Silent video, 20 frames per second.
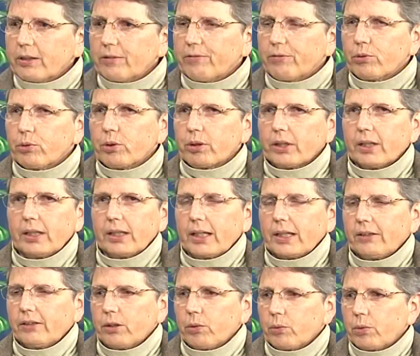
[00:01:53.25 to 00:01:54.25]
for
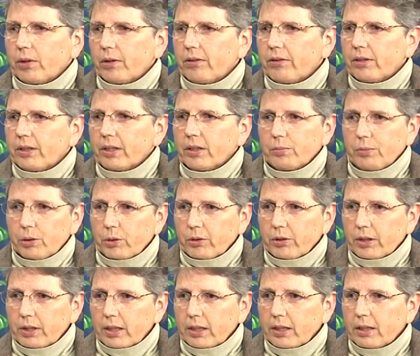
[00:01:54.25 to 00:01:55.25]
connecting with the
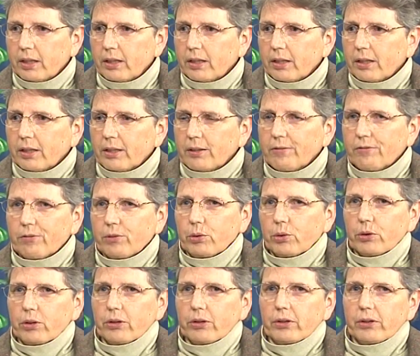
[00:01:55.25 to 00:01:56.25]
community,
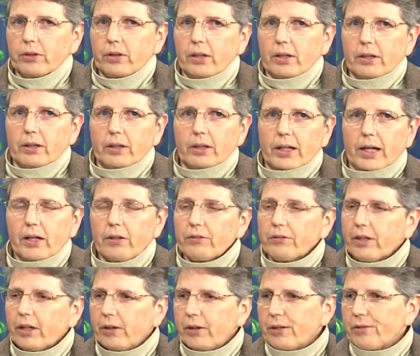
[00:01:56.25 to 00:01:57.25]
for
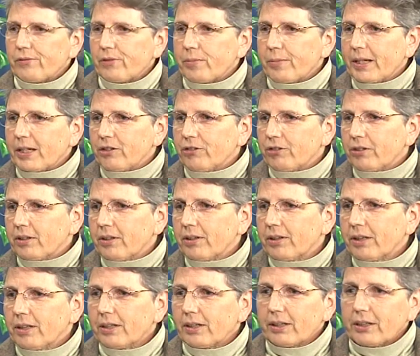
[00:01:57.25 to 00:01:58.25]
healthcare information,
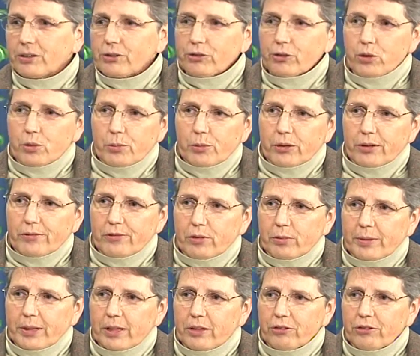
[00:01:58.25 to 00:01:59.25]
consumer
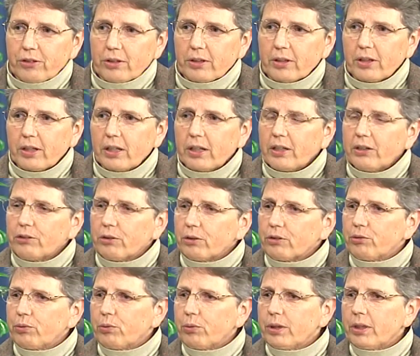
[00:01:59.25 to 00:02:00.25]
information. So
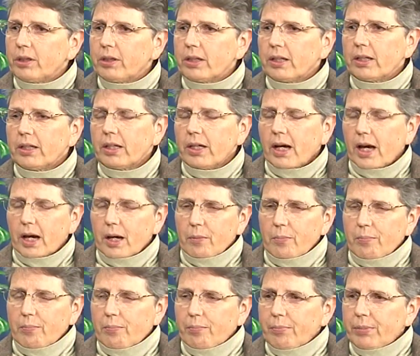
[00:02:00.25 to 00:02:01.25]
it's really a
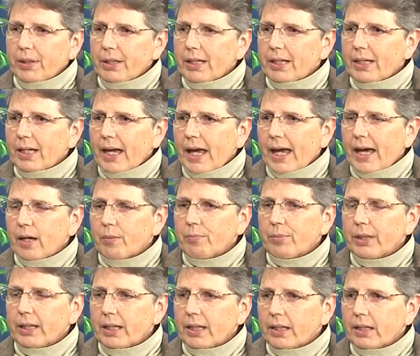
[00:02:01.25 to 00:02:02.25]
big gap
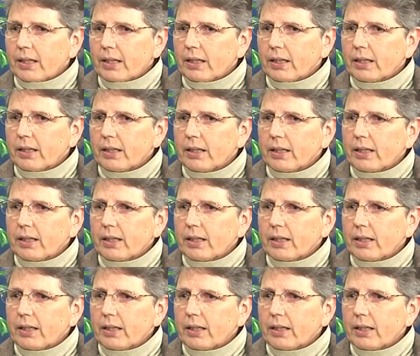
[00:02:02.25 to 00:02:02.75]
in